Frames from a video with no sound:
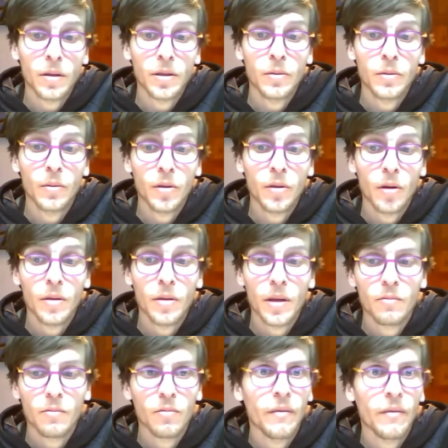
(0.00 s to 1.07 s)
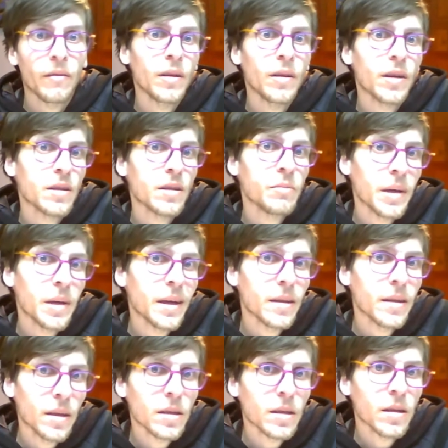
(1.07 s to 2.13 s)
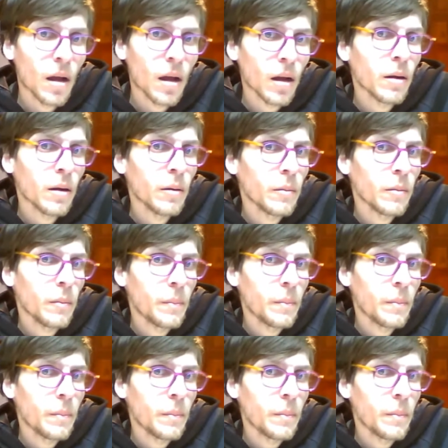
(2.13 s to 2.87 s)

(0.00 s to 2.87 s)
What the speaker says: you will know that Rebel doesn't make this color